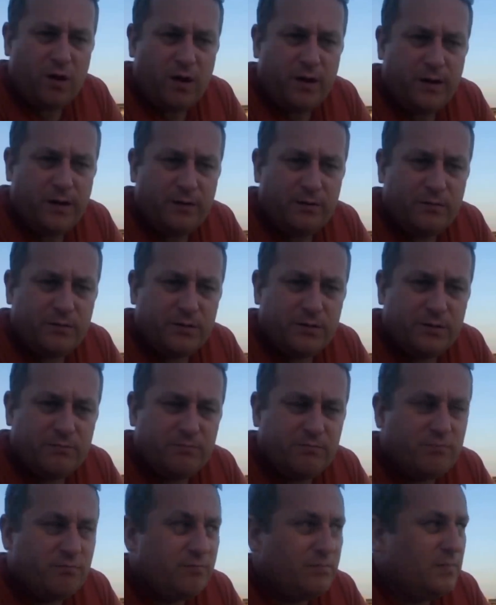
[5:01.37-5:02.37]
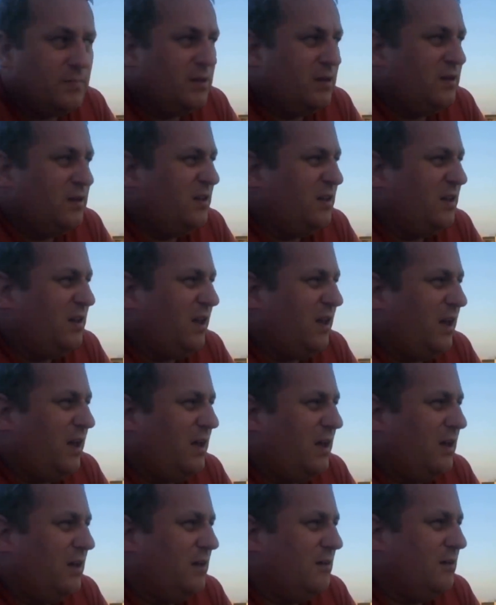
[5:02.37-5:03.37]
guidance
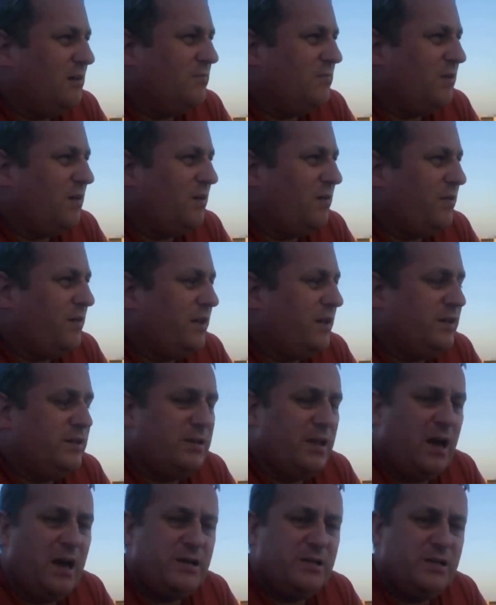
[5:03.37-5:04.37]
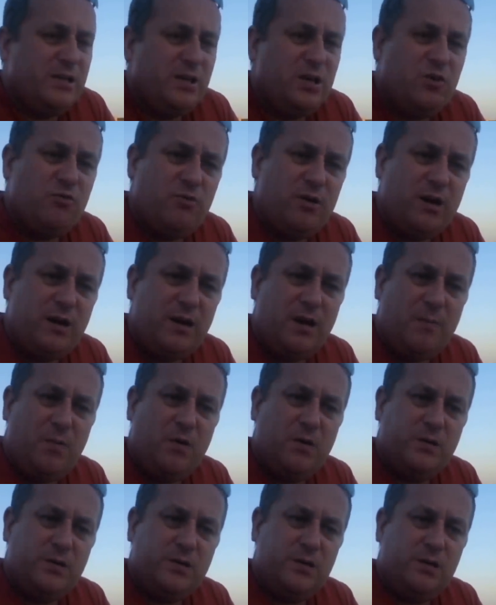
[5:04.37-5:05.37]
and things that actually create a
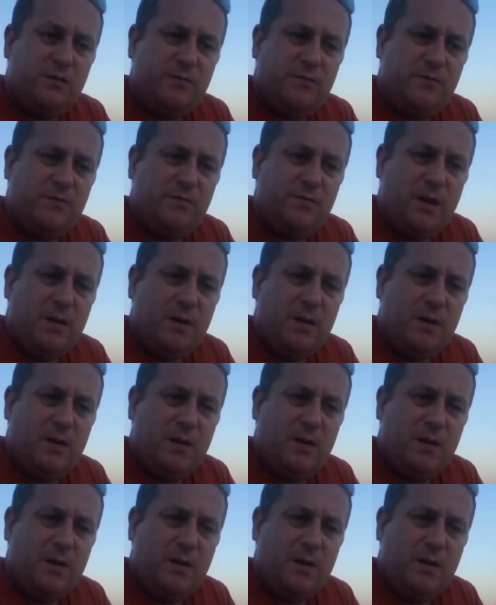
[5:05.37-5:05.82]
positive